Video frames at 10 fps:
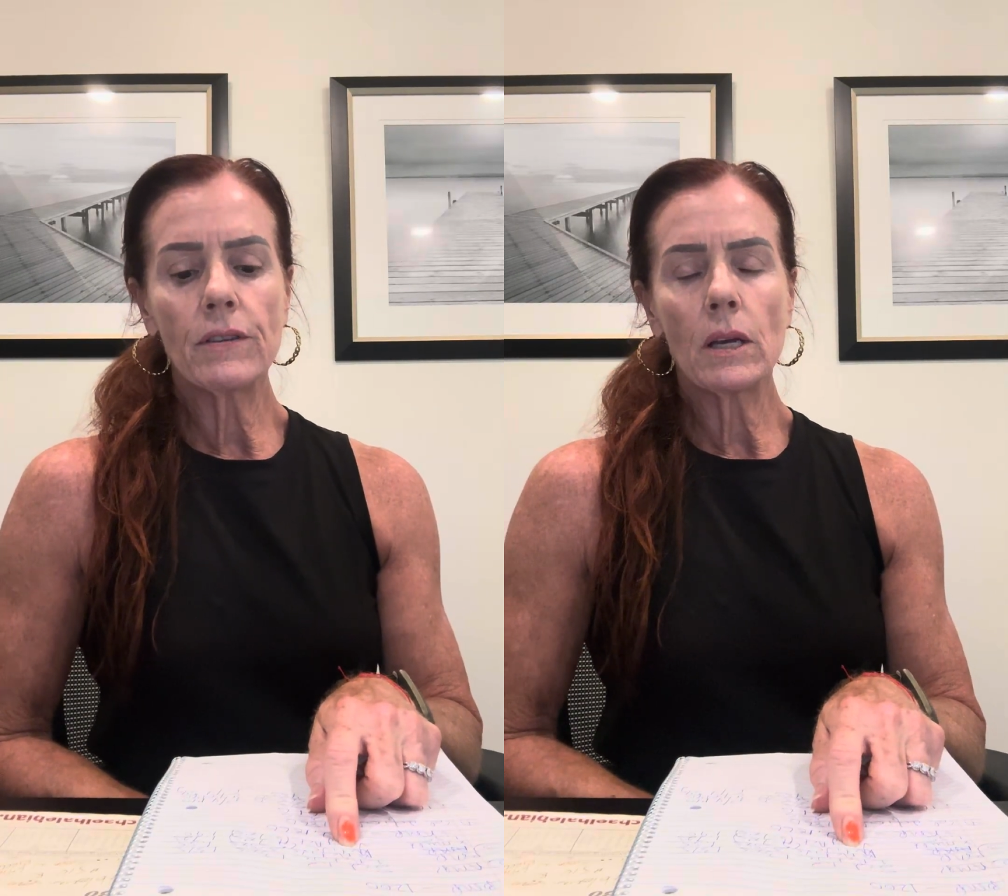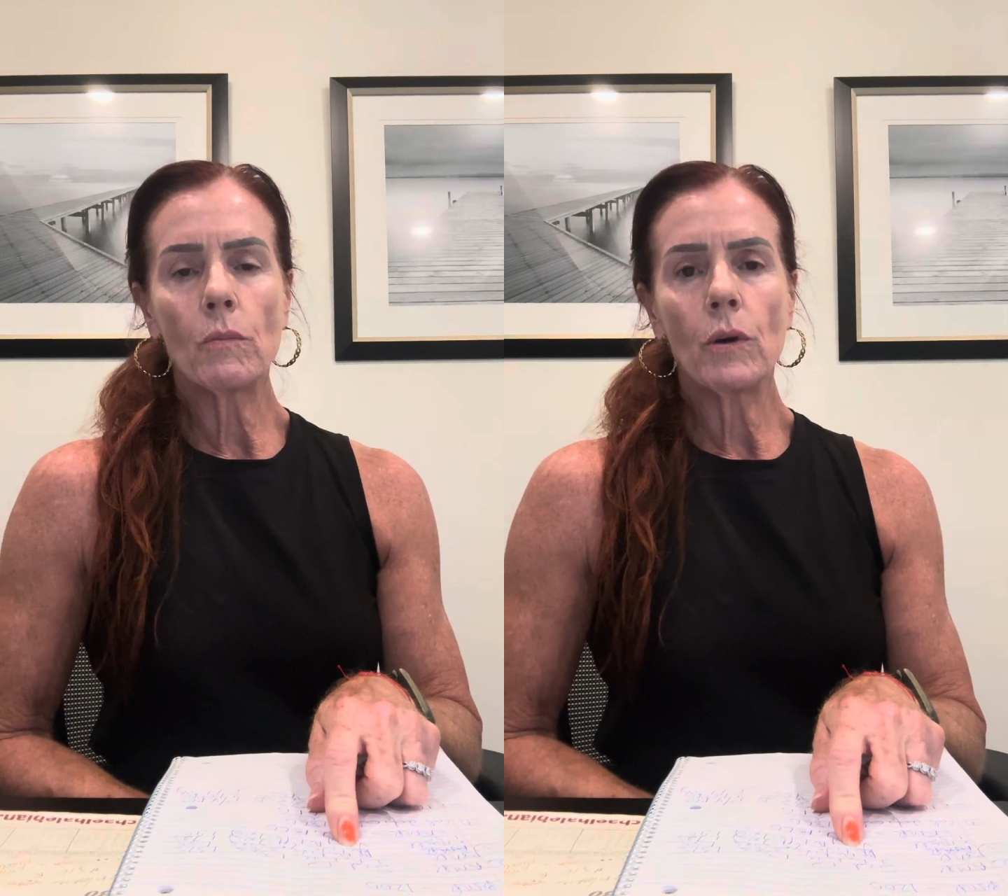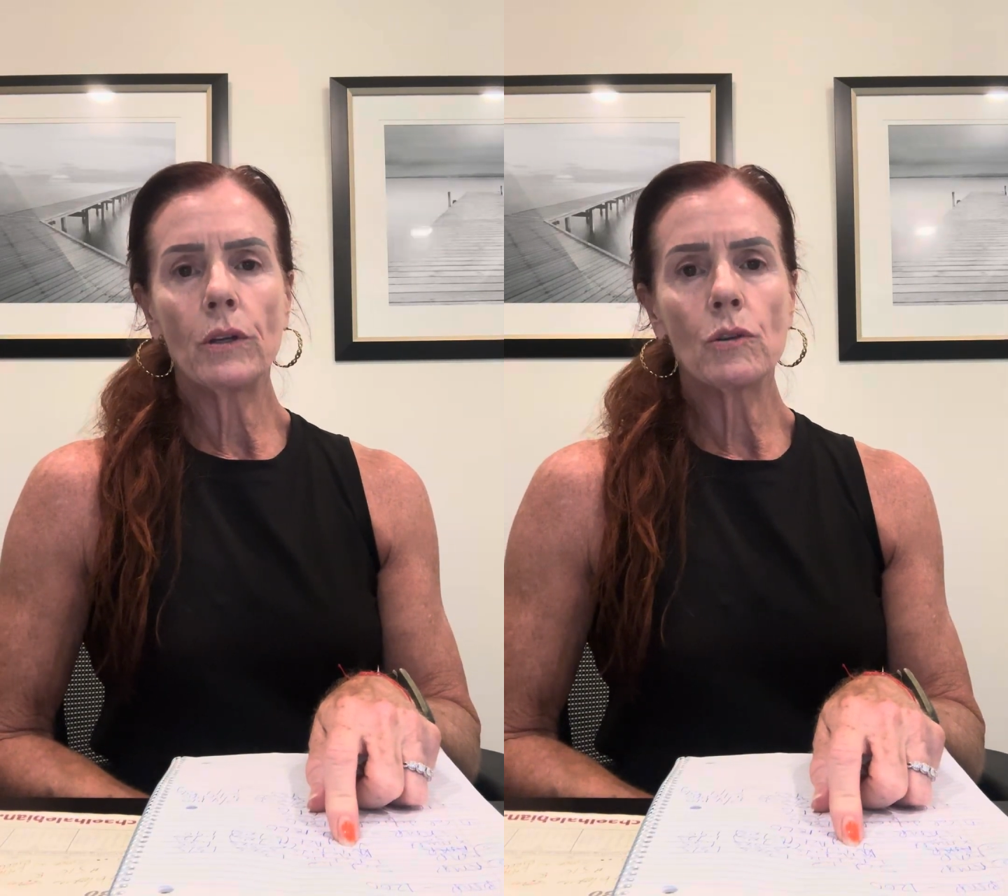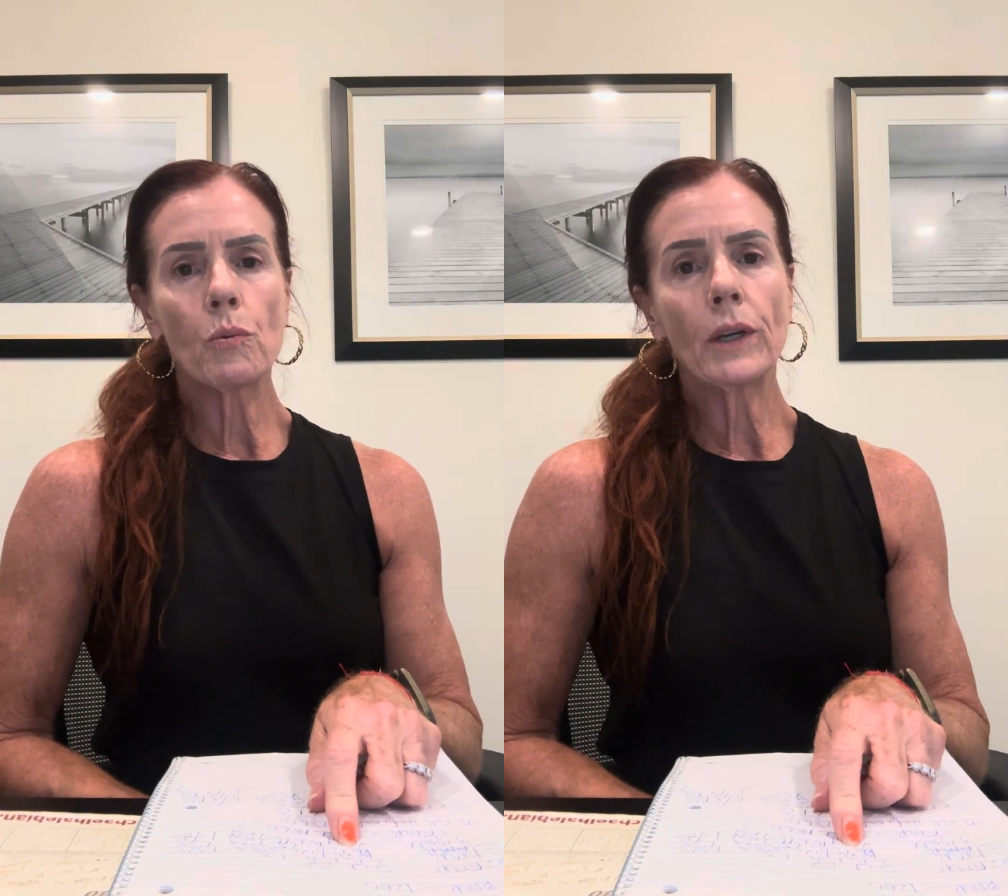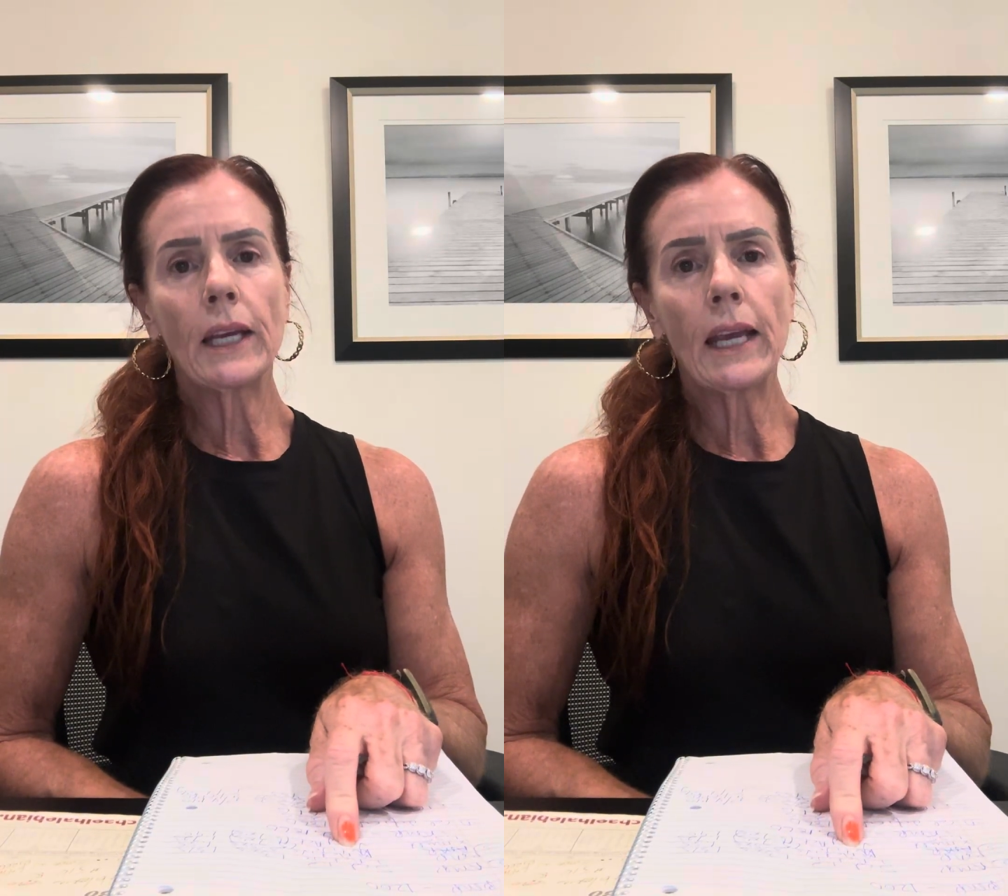someone who's
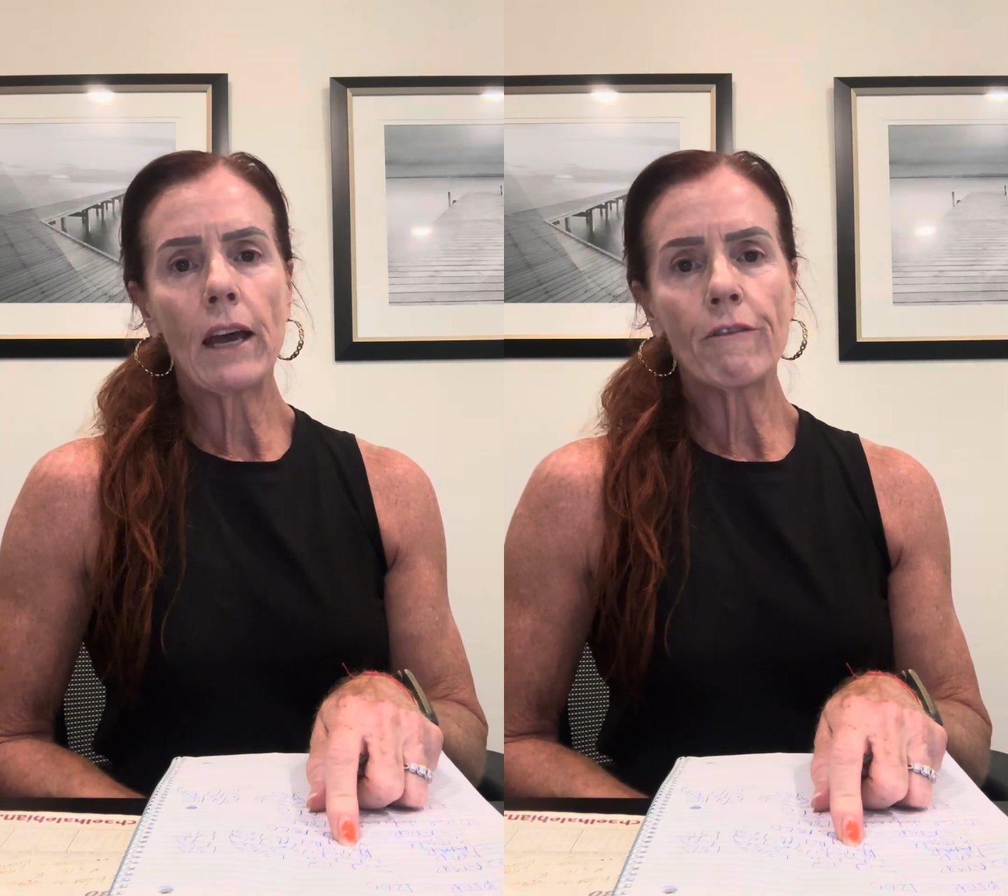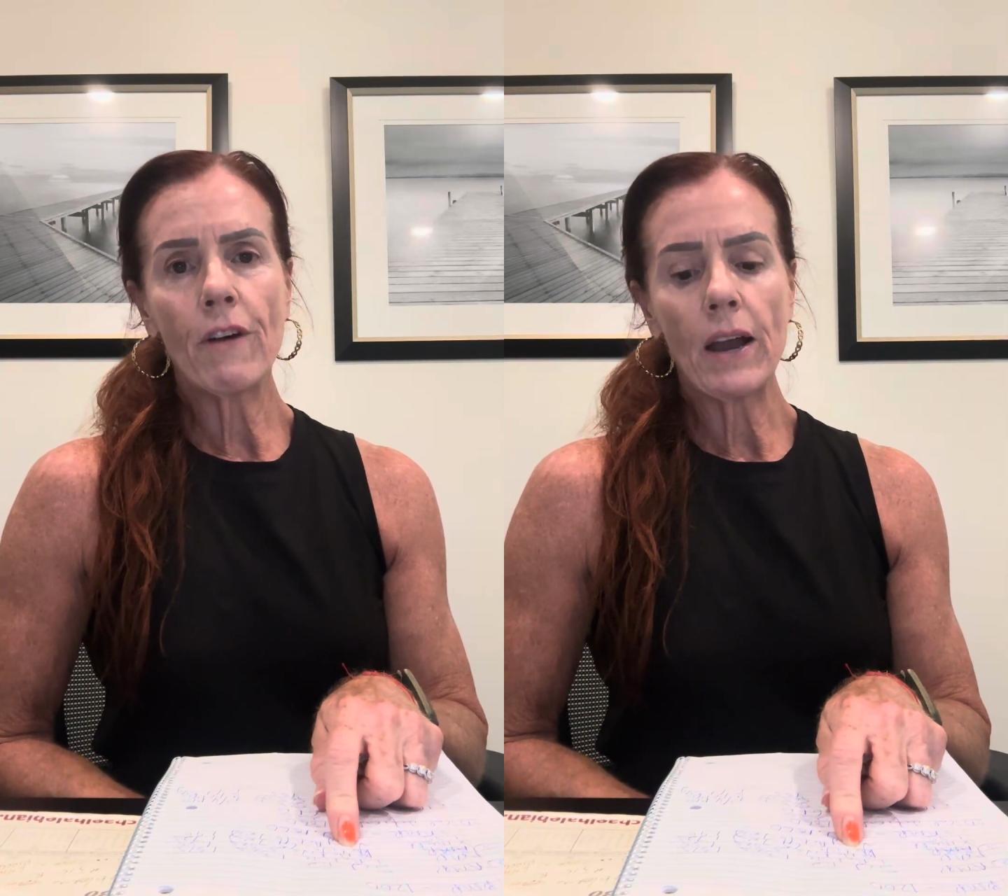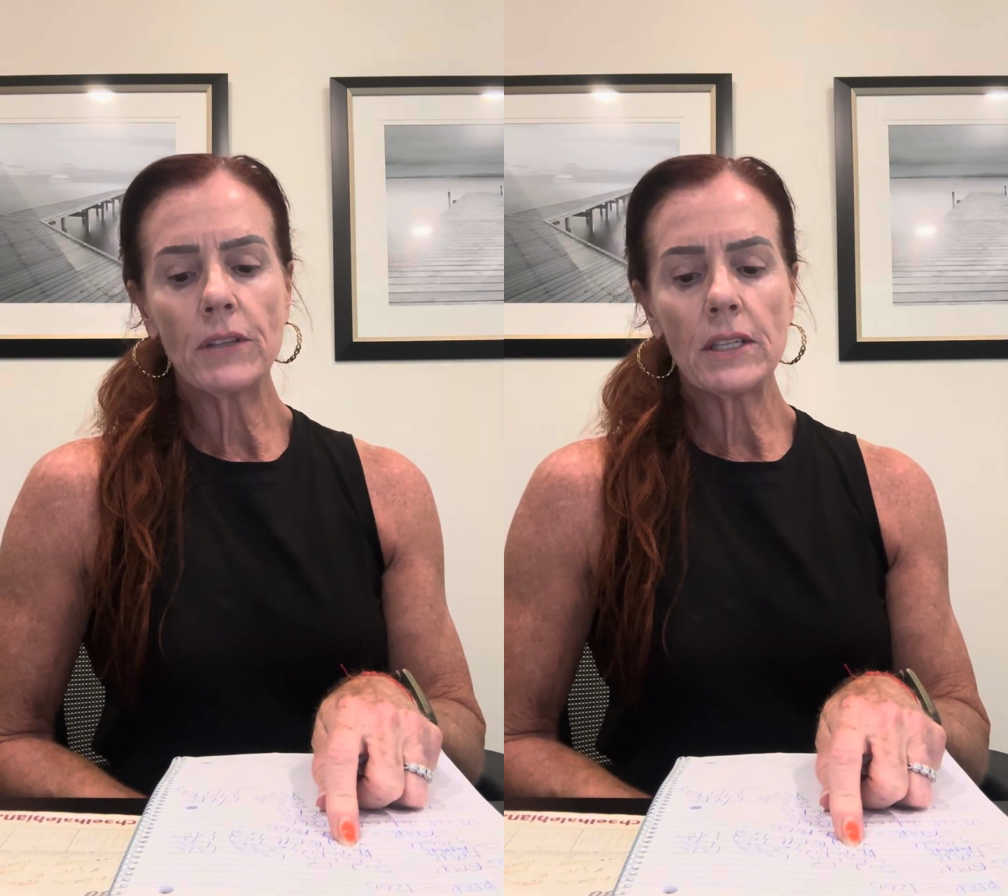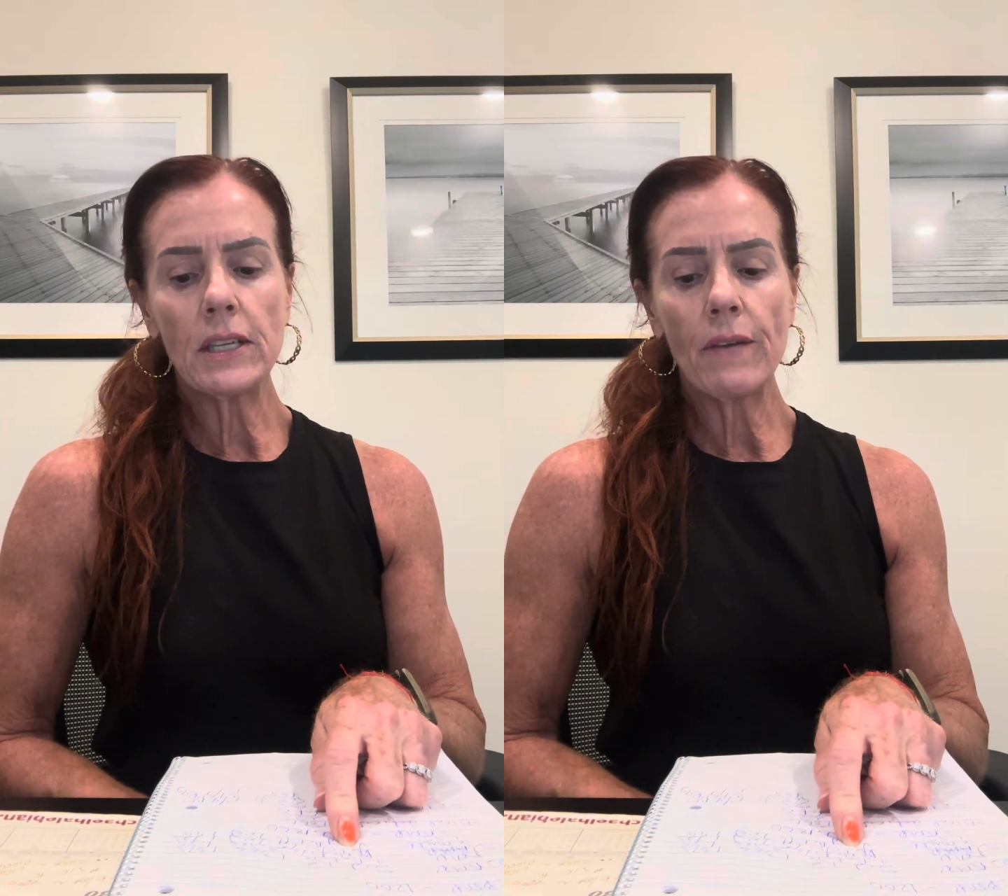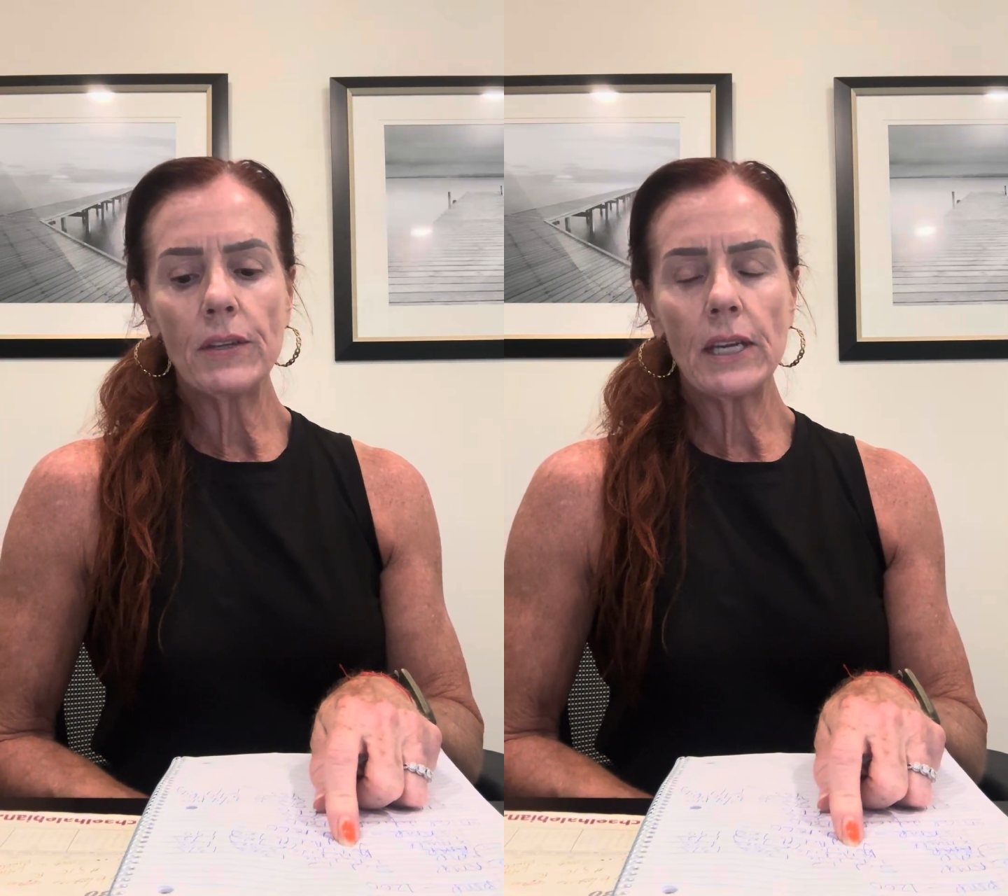working out 5 to
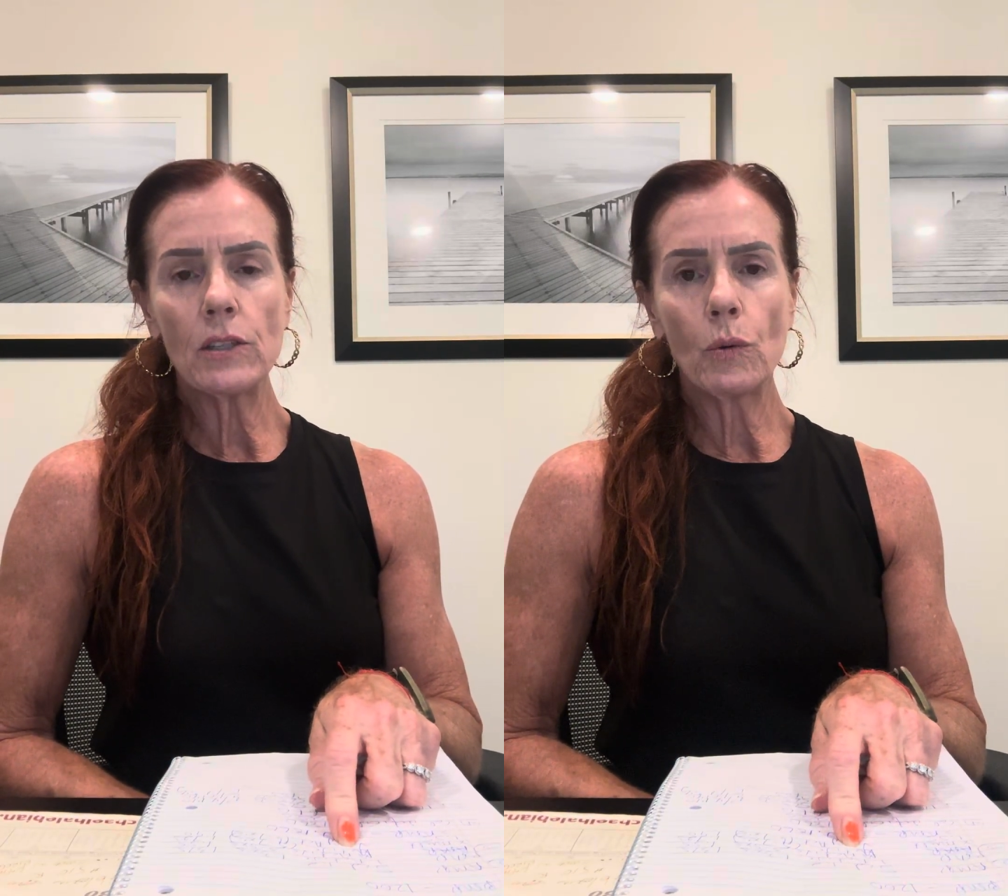7 days a